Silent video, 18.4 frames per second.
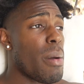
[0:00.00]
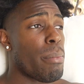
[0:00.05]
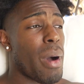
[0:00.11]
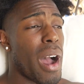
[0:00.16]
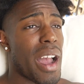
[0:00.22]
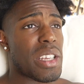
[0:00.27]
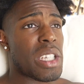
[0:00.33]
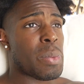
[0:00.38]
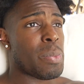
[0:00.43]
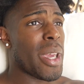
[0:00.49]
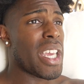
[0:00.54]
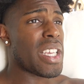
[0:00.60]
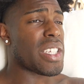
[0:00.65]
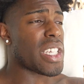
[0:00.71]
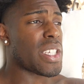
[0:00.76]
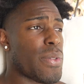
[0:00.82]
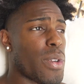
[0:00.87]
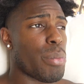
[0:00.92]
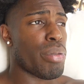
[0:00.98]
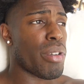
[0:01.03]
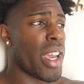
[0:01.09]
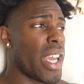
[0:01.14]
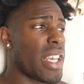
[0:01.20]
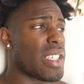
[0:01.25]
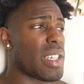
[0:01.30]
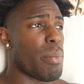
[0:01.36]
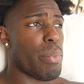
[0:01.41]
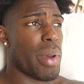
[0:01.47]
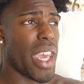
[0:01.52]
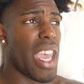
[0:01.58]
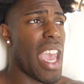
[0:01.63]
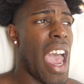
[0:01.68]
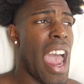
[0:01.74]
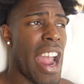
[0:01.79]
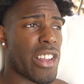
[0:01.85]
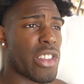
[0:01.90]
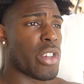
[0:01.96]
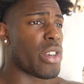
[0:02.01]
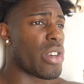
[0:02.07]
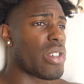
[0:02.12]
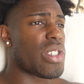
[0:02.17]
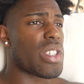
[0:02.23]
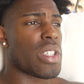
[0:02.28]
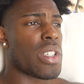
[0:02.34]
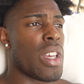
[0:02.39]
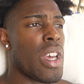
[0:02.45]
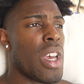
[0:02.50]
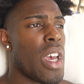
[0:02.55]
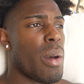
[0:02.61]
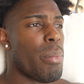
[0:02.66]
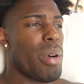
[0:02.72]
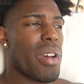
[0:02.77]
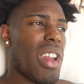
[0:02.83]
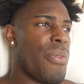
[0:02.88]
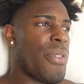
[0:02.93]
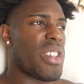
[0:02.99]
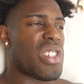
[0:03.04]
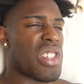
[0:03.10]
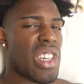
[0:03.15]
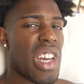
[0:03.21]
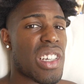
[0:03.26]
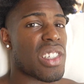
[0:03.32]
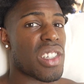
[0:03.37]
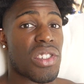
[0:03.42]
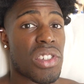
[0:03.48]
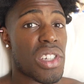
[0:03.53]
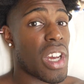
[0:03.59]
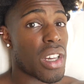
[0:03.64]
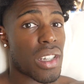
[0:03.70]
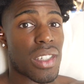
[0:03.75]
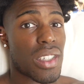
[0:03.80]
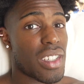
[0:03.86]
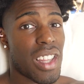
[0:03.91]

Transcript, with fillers: buy spaces for pranks and pay actors and but if it sucks it sucks